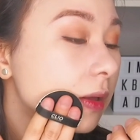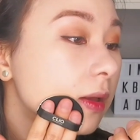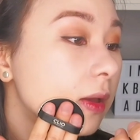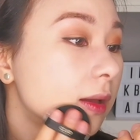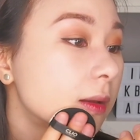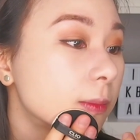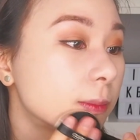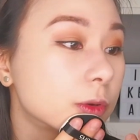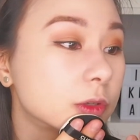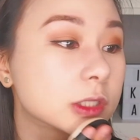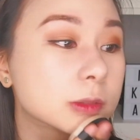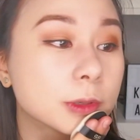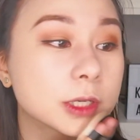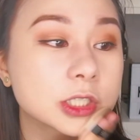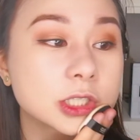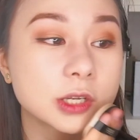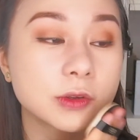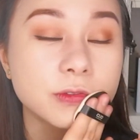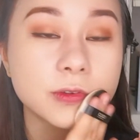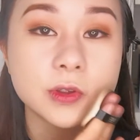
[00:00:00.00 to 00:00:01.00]
most
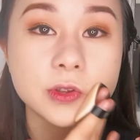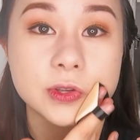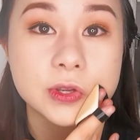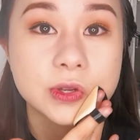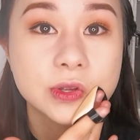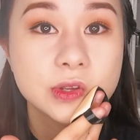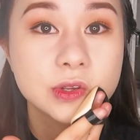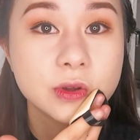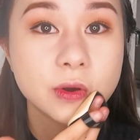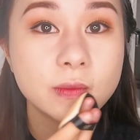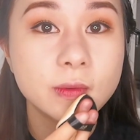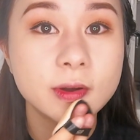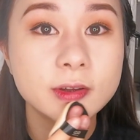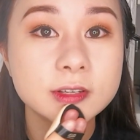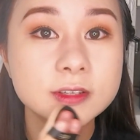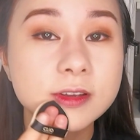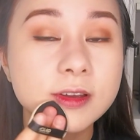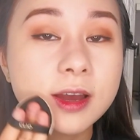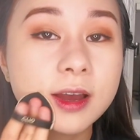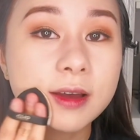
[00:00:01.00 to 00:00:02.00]
especially if you don't want
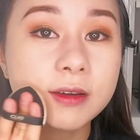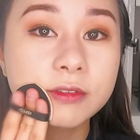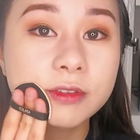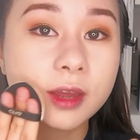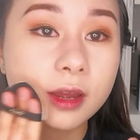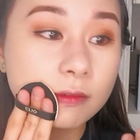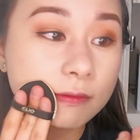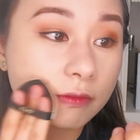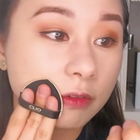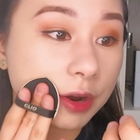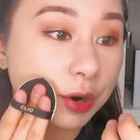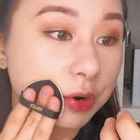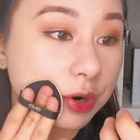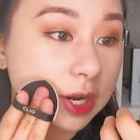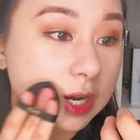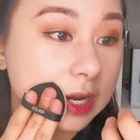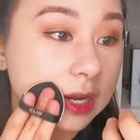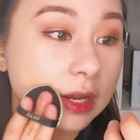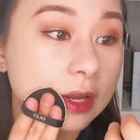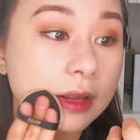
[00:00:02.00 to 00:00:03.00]
to have that
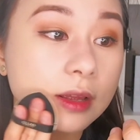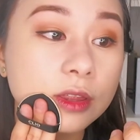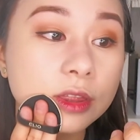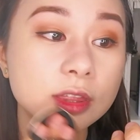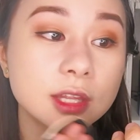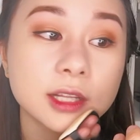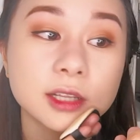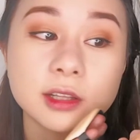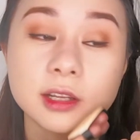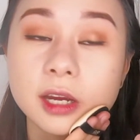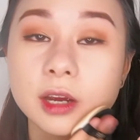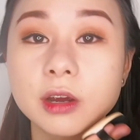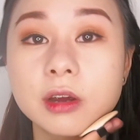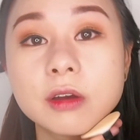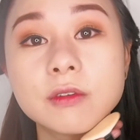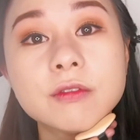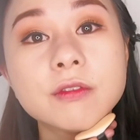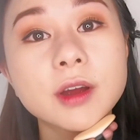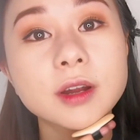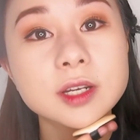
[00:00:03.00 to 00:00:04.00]
very thick layer
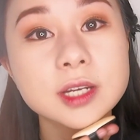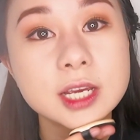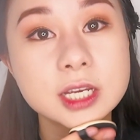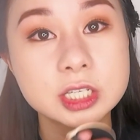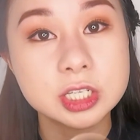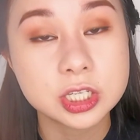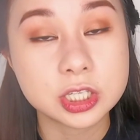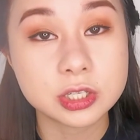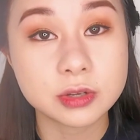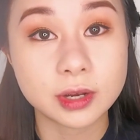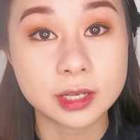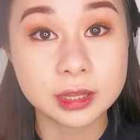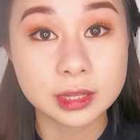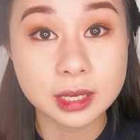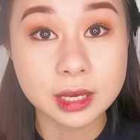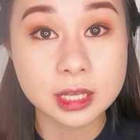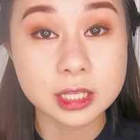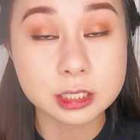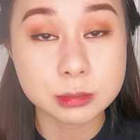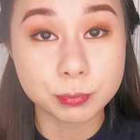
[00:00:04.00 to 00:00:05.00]
of foundation. So I
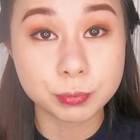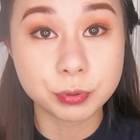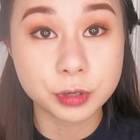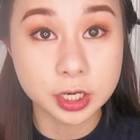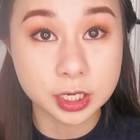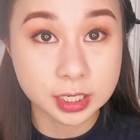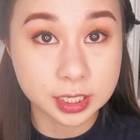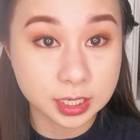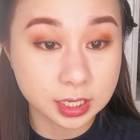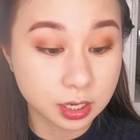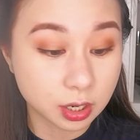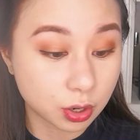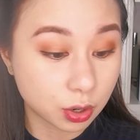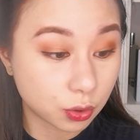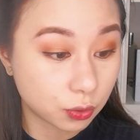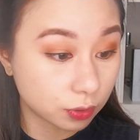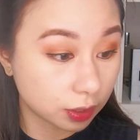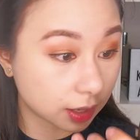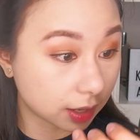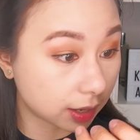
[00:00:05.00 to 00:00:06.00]
think it's pretty
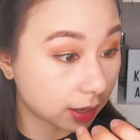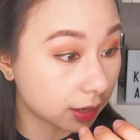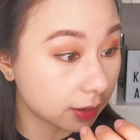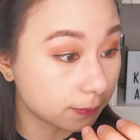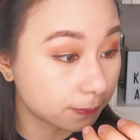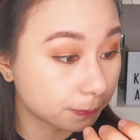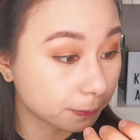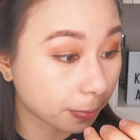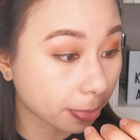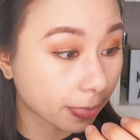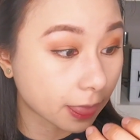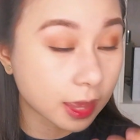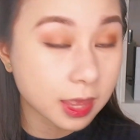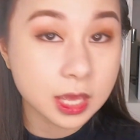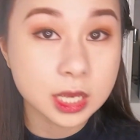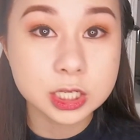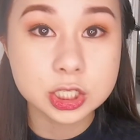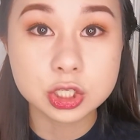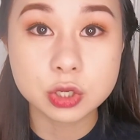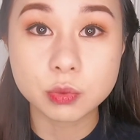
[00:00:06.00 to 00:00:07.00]
okay.
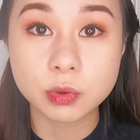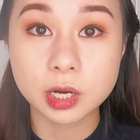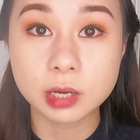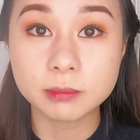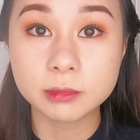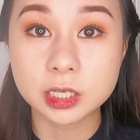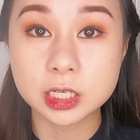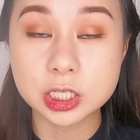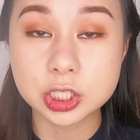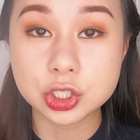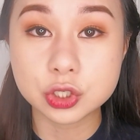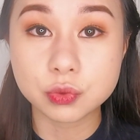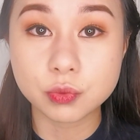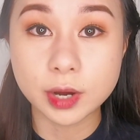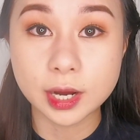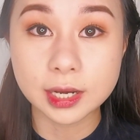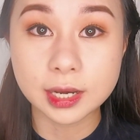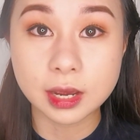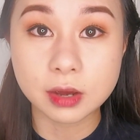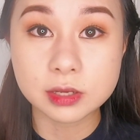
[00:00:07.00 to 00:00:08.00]
So what I'm gonna do
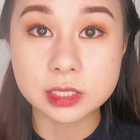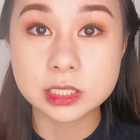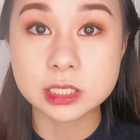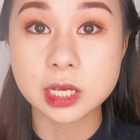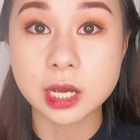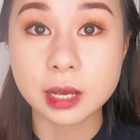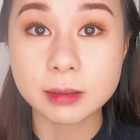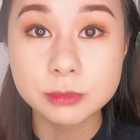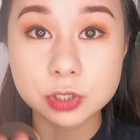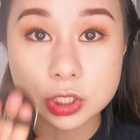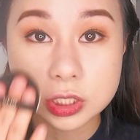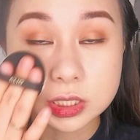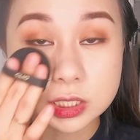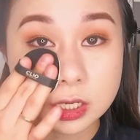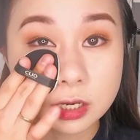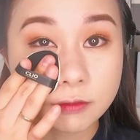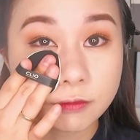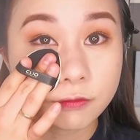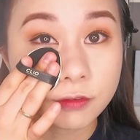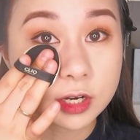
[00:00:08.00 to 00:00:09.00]
right now is I'm just
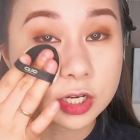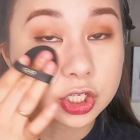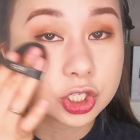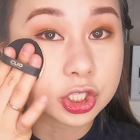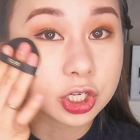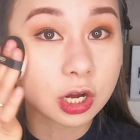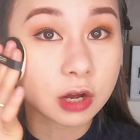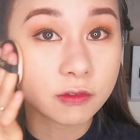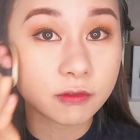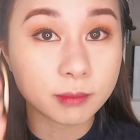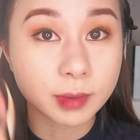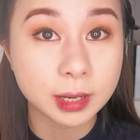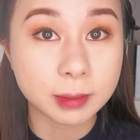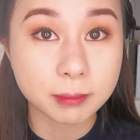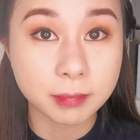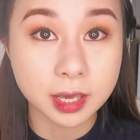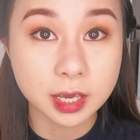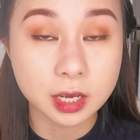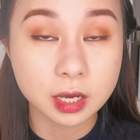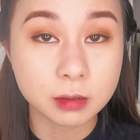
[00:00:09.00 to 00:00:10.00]
gonna finish off my
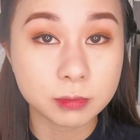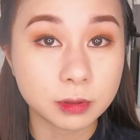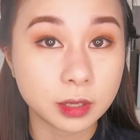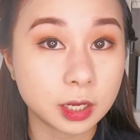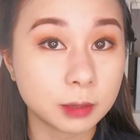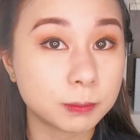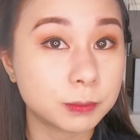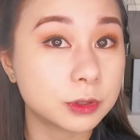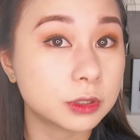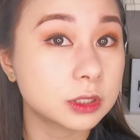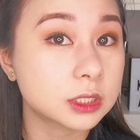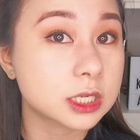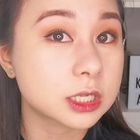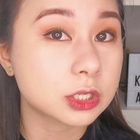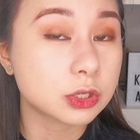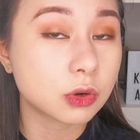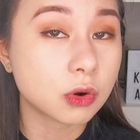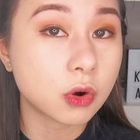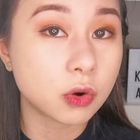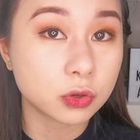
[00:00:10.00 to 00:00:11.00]
makeup, like put
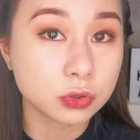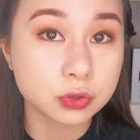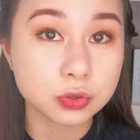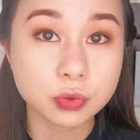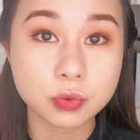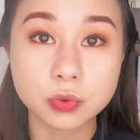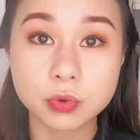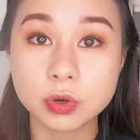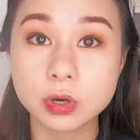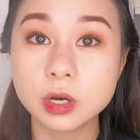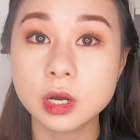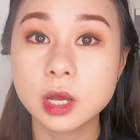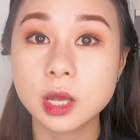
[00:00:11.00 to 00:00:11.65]
contour,